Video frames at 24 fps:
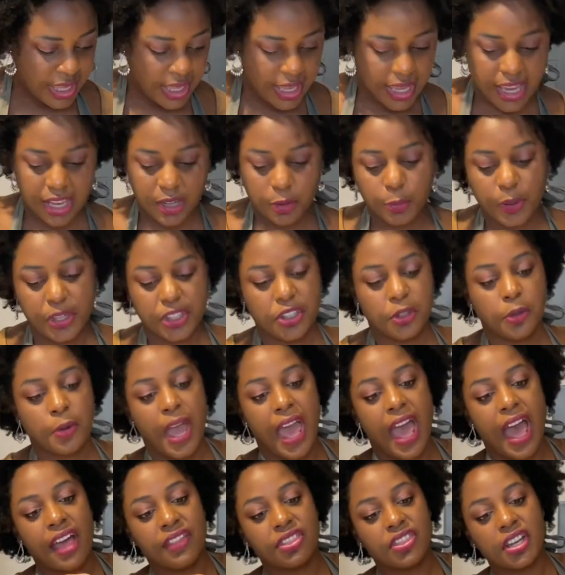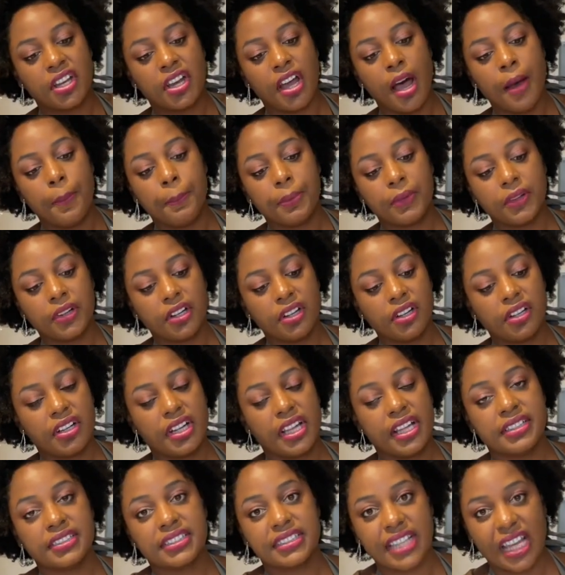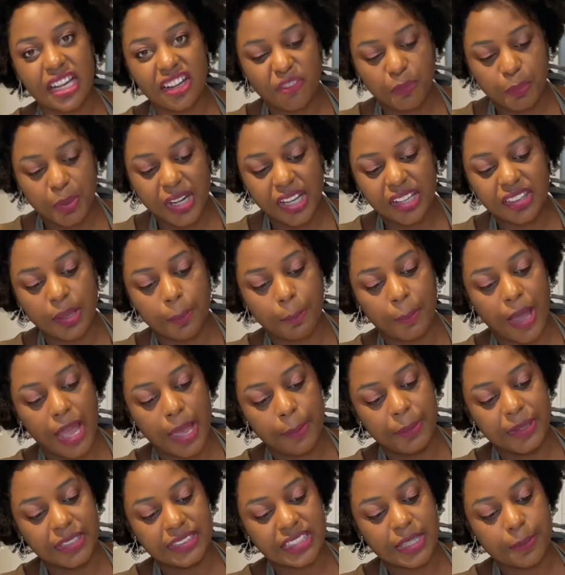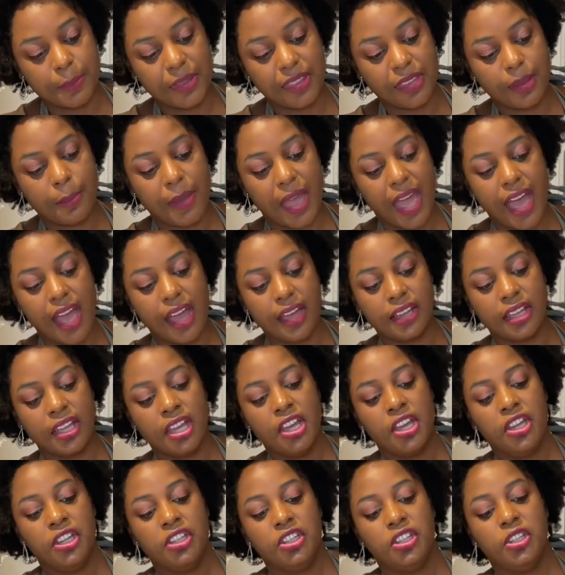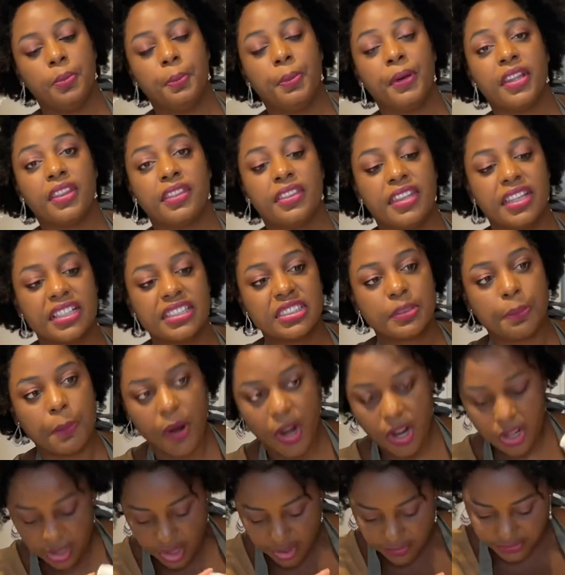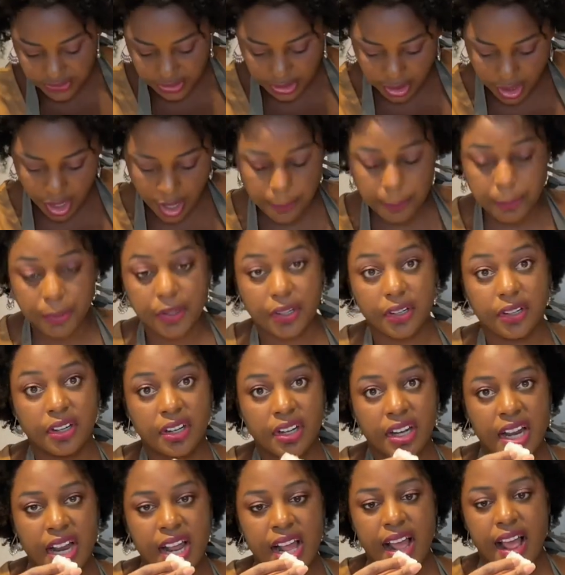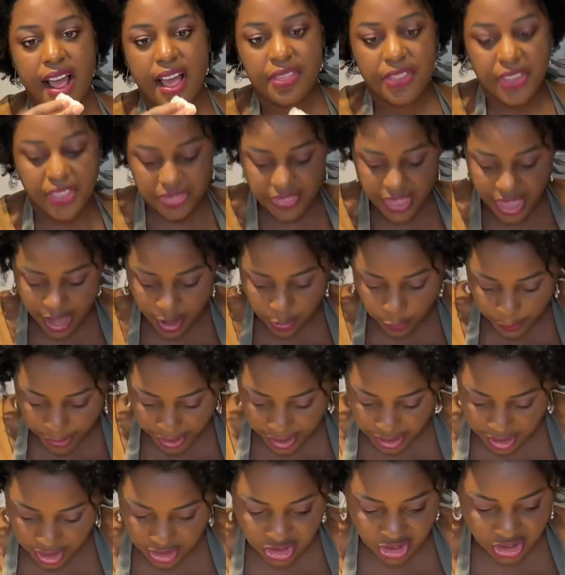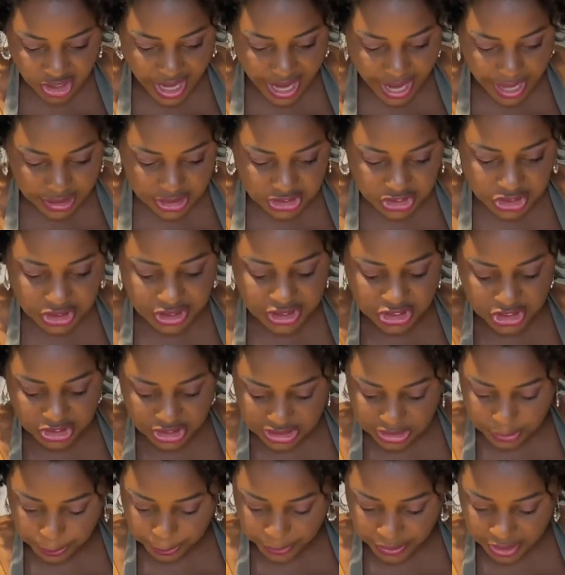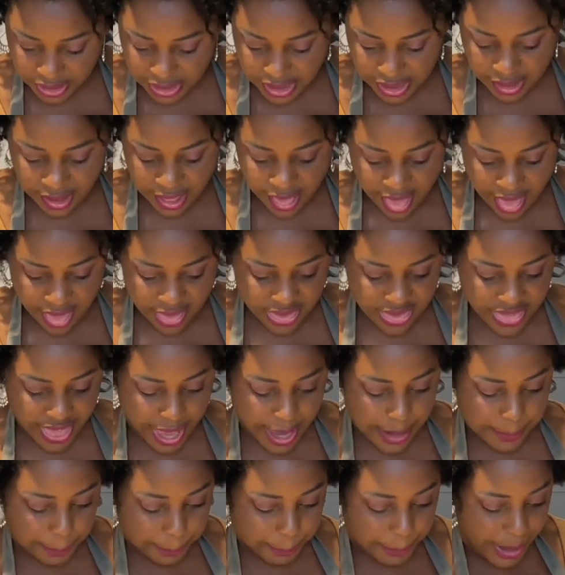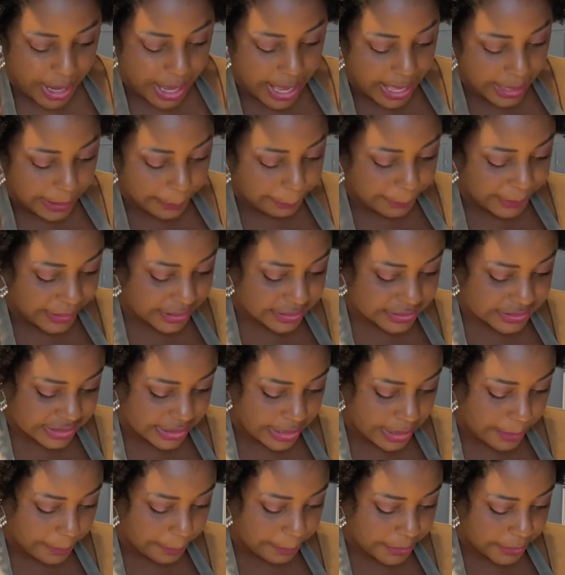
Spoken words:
And when you add the coupler, instead of putting the piping tip in the bag, you put this part of the coupler. And then that way you're actually just putting that piping tip,